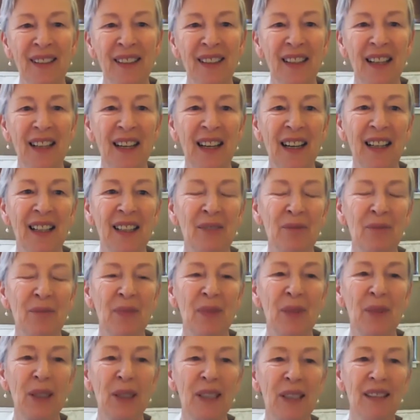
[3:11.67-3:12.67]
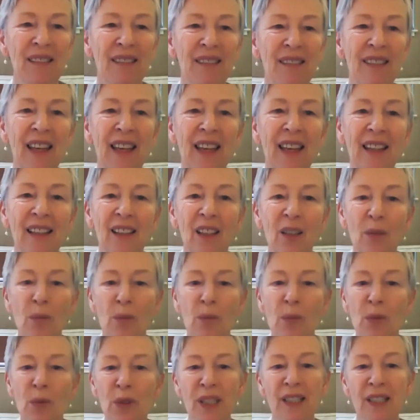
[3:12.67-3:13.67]
I want to thank
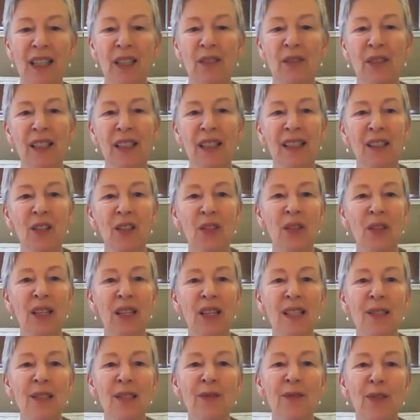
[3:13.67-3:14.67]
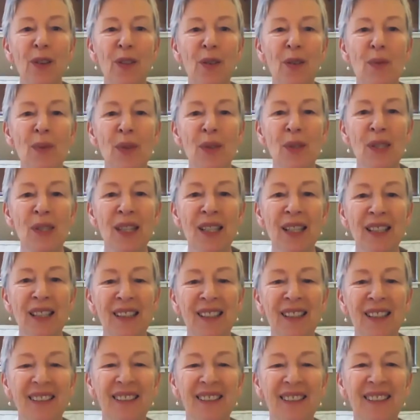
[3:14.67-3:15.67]
Mukti Devi and Chris for the music
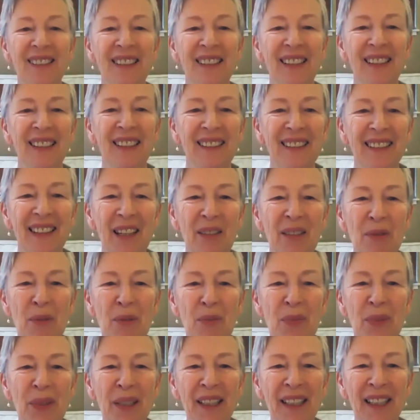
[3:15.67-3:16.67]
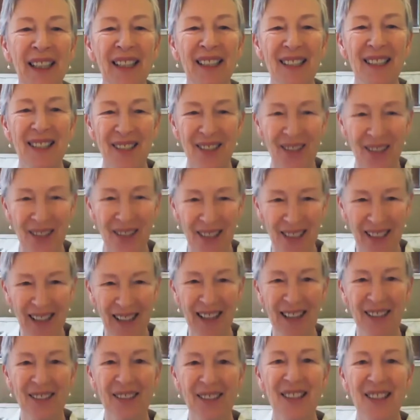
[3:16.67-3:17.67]
that they were bringing starting
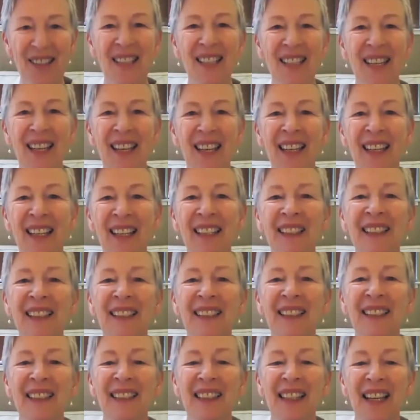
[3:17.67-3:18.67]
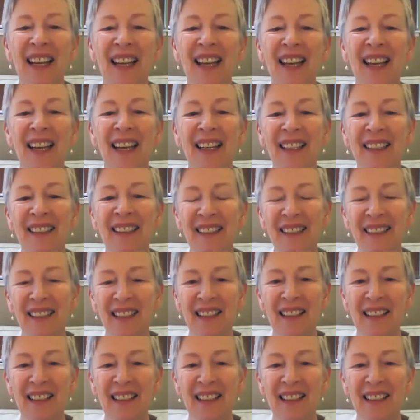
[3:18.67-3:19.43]
out today. And